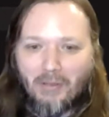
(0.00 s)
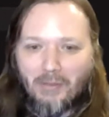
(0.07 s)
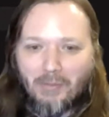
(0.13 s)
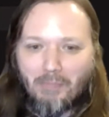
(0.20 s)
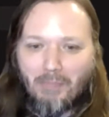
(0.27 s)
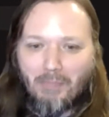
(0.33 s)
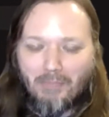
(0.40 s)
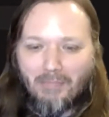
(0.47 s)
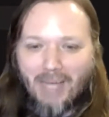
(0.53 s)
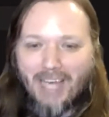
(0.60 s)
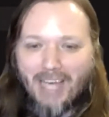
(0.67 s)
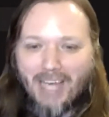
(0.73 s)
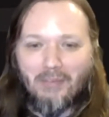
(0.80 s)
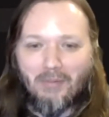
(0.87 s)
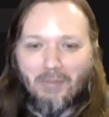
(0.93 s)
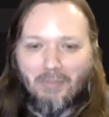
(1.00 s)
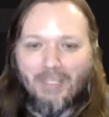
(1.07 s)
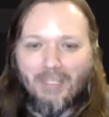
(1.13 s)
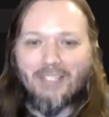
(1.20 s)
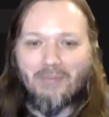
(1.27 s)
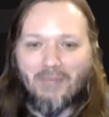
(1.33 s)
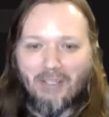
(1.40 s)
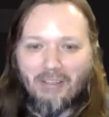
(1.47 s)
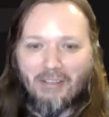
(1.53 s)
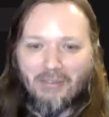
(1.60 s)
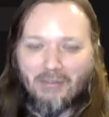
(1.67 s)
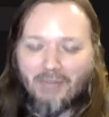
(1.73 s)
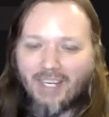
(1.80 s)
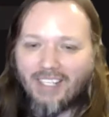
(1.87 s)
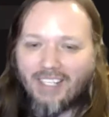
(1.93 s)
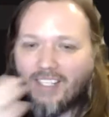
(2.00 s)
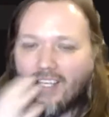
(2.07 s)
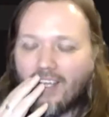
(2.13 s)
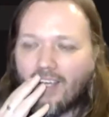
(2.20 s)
those? How do you replace one of those, right?